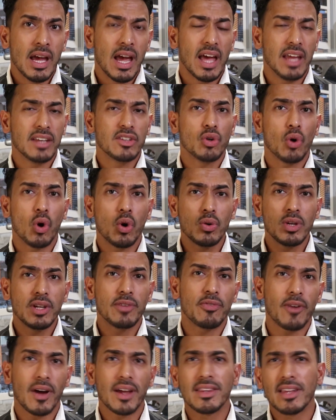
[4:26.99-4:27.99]
And you
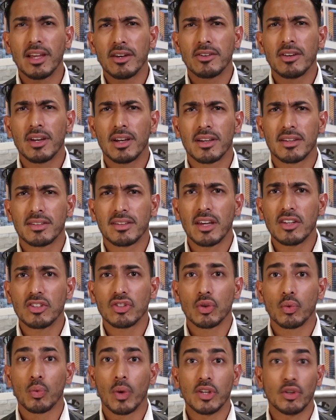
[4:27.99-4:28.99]
only find that
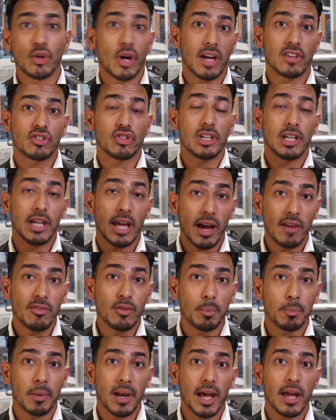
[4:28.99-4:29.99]
realization when you actually
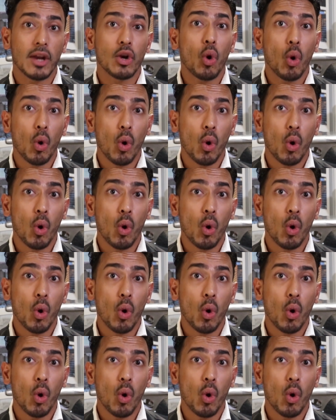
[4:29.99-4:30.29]
have a plan